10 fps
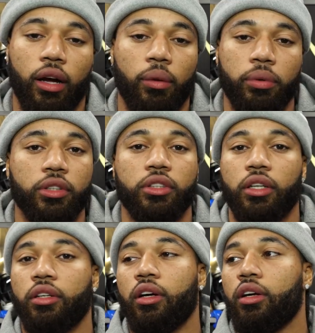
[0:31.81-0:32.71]
I
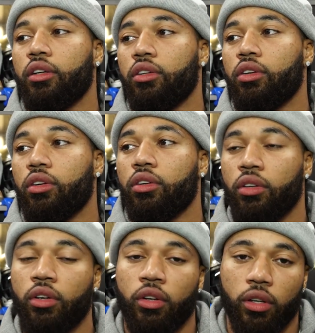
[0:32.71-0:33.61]
appreciate that, you know,
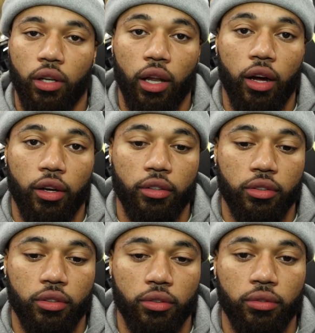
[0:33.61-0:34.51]
a lot. So.